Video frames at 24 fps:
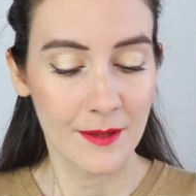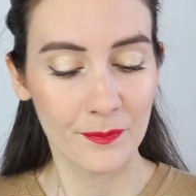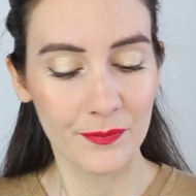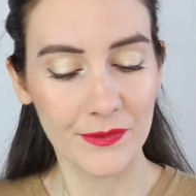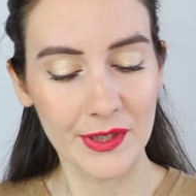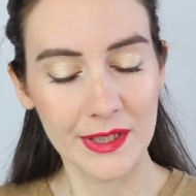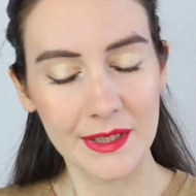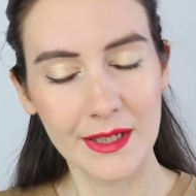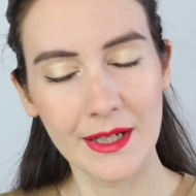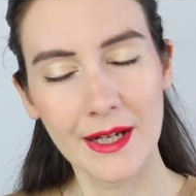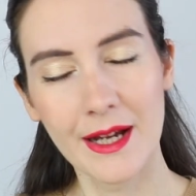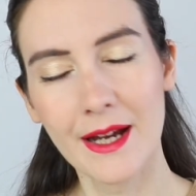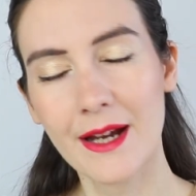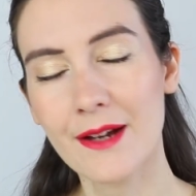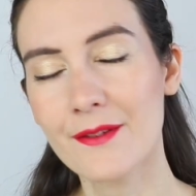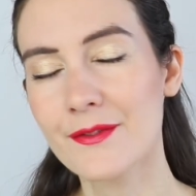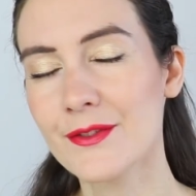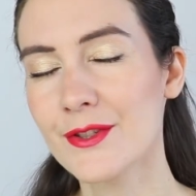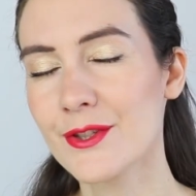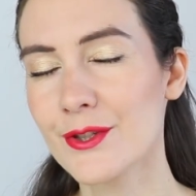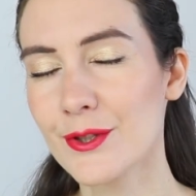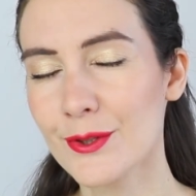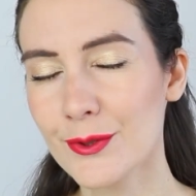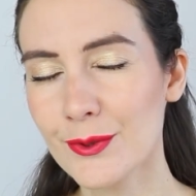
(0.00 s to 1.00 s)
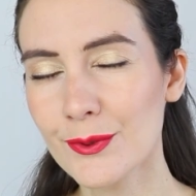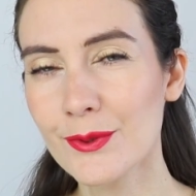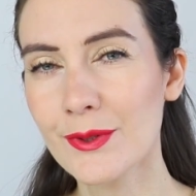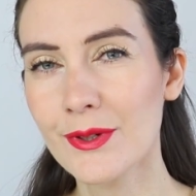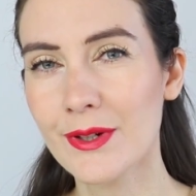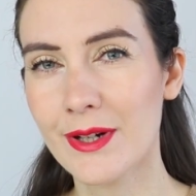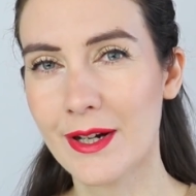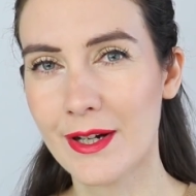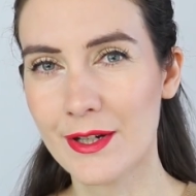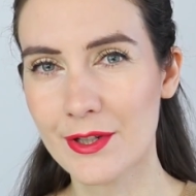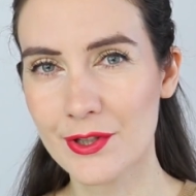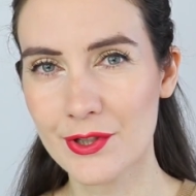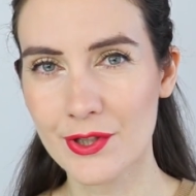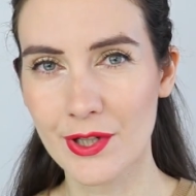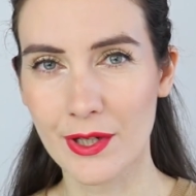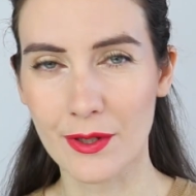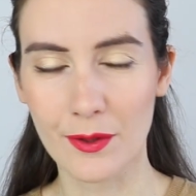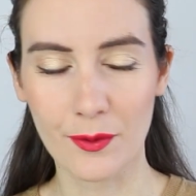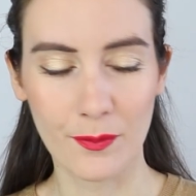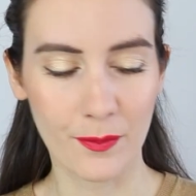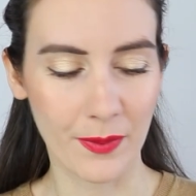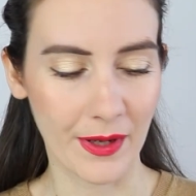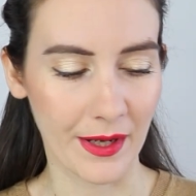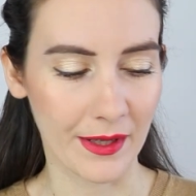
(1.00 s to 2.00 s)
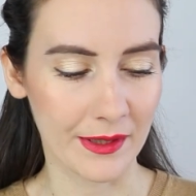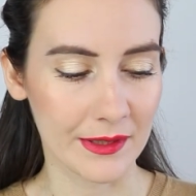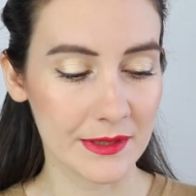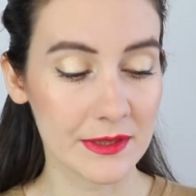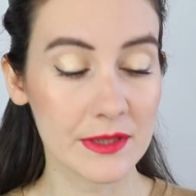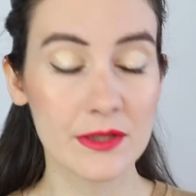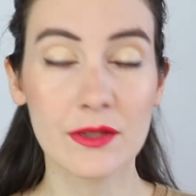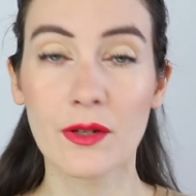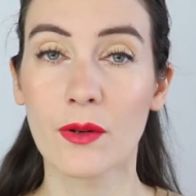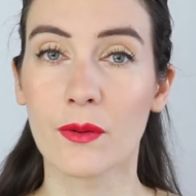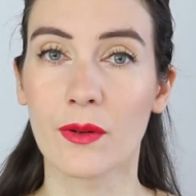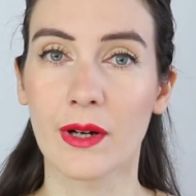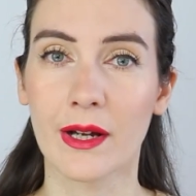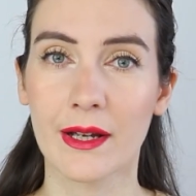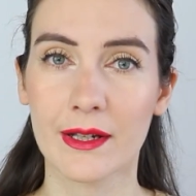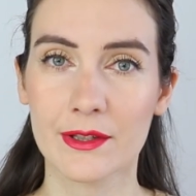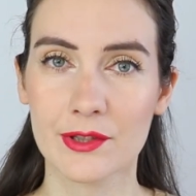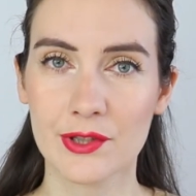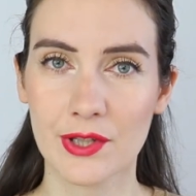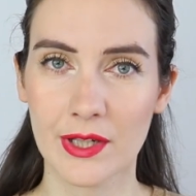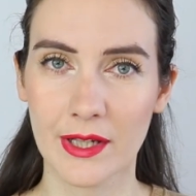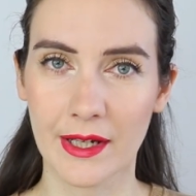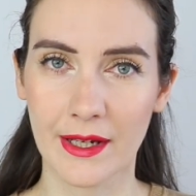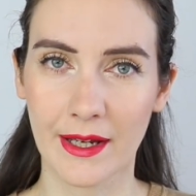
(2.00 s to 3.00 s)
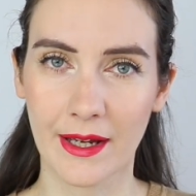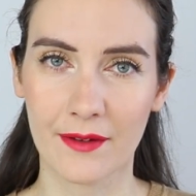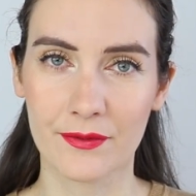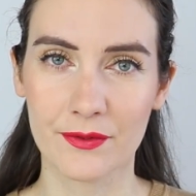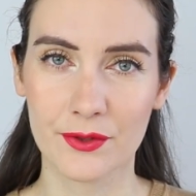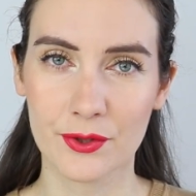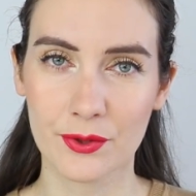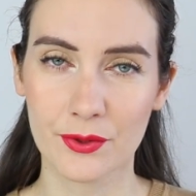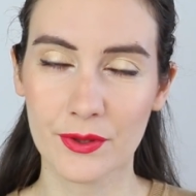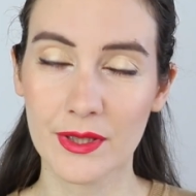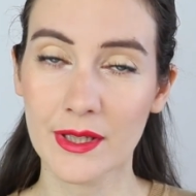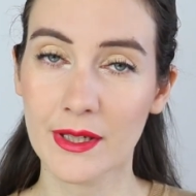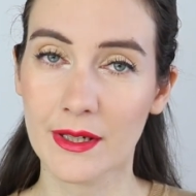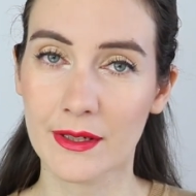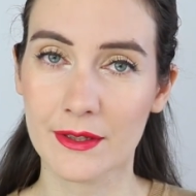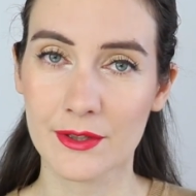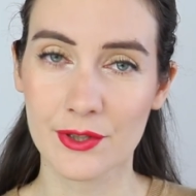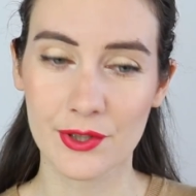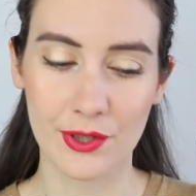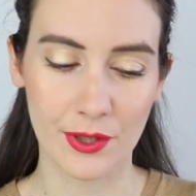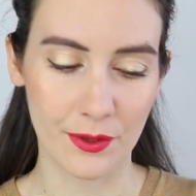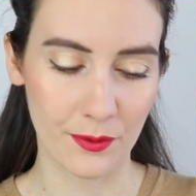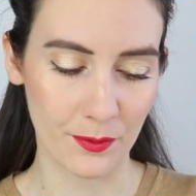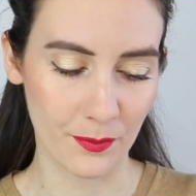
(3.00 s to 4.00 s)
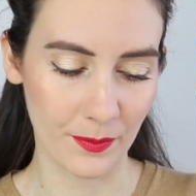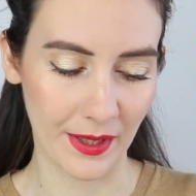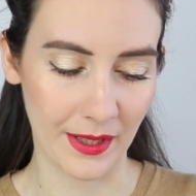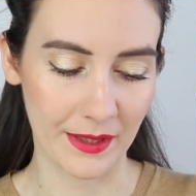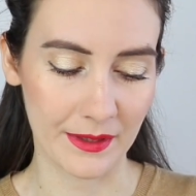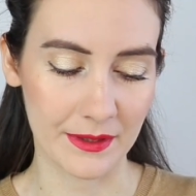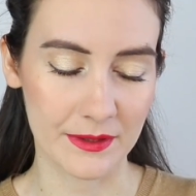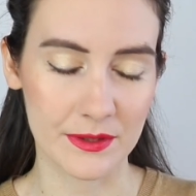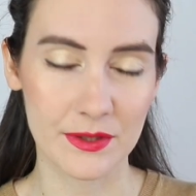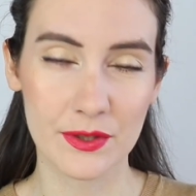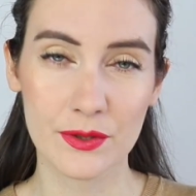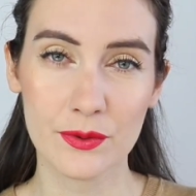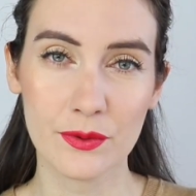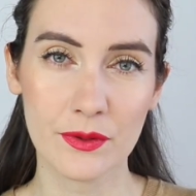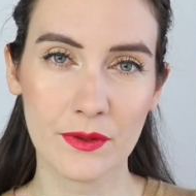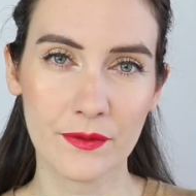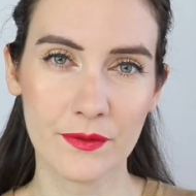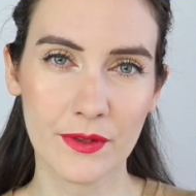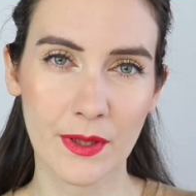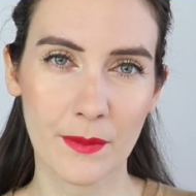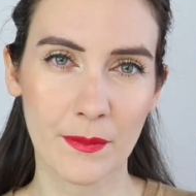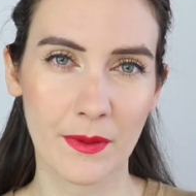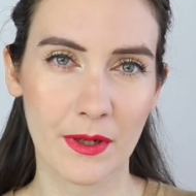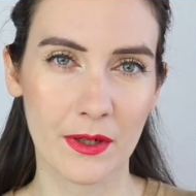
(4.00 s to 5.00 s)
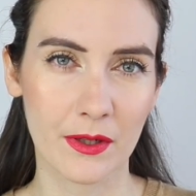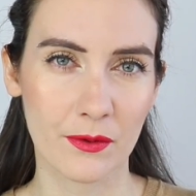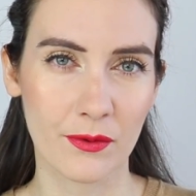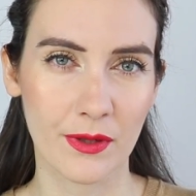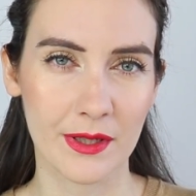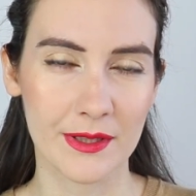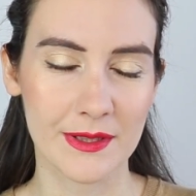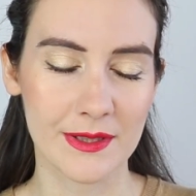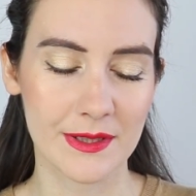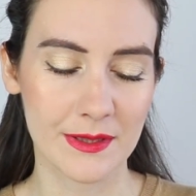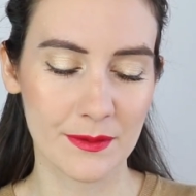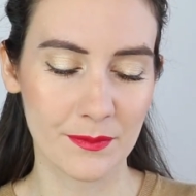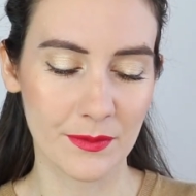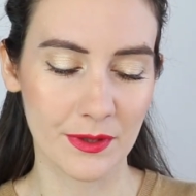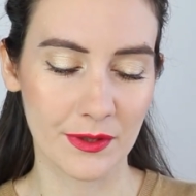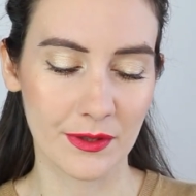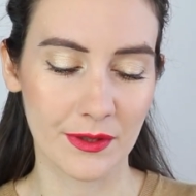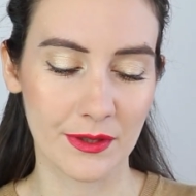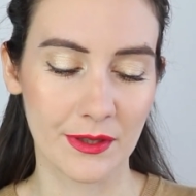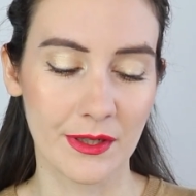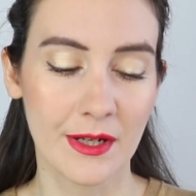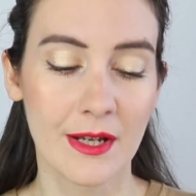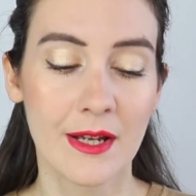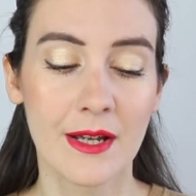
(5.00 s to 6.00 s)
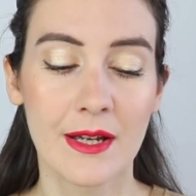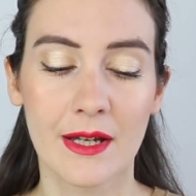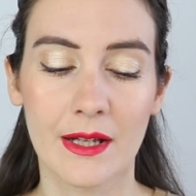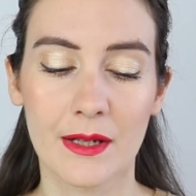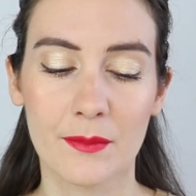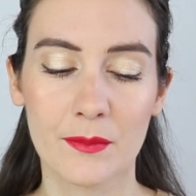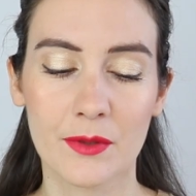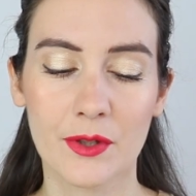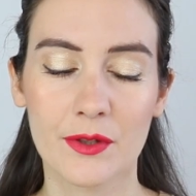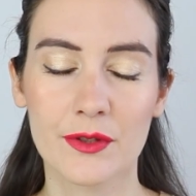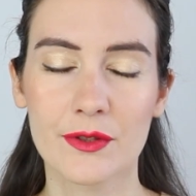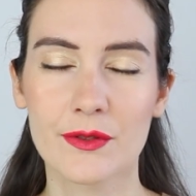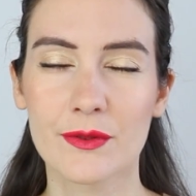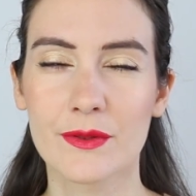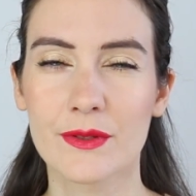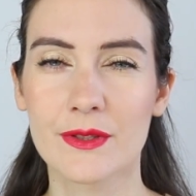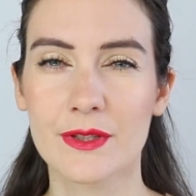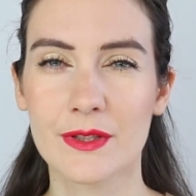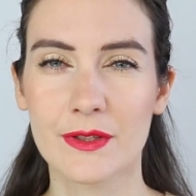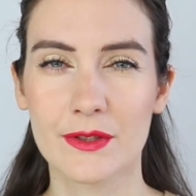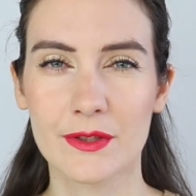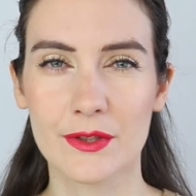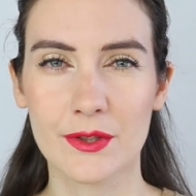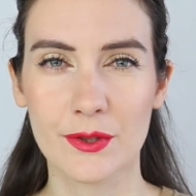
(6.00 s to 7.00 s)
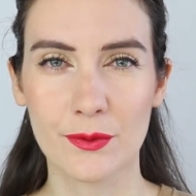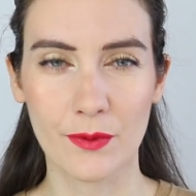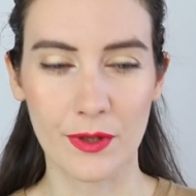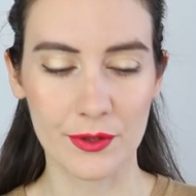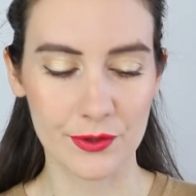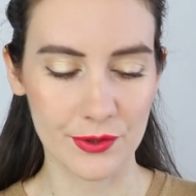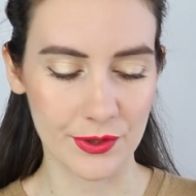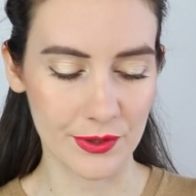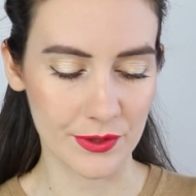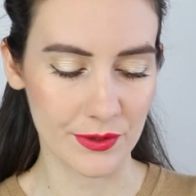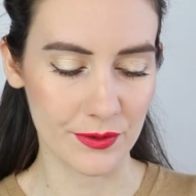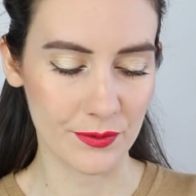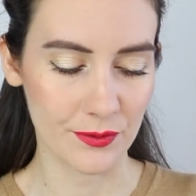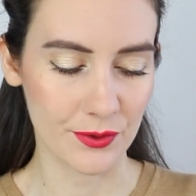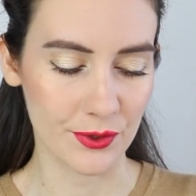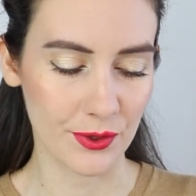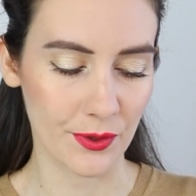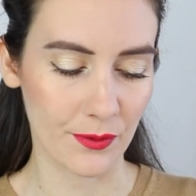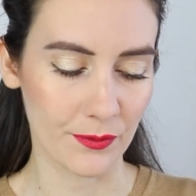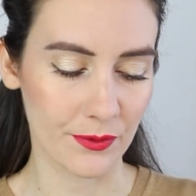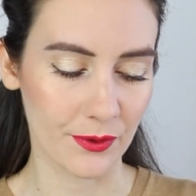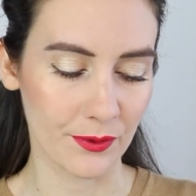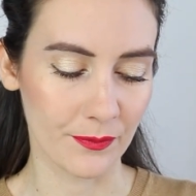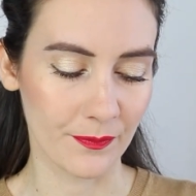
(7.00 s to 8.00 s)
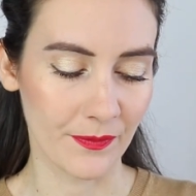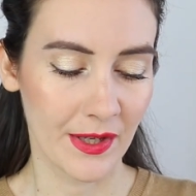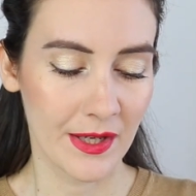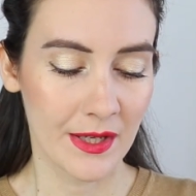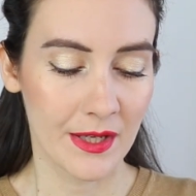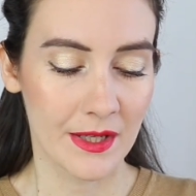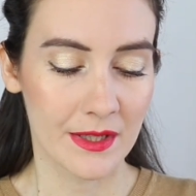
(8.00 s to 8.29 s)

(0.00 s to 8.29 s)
Then I have two eyeshadow palettes. No, actually I have three eyeshadow palettes. Two of them are quite similar, and I'm going to insert swatches to show you.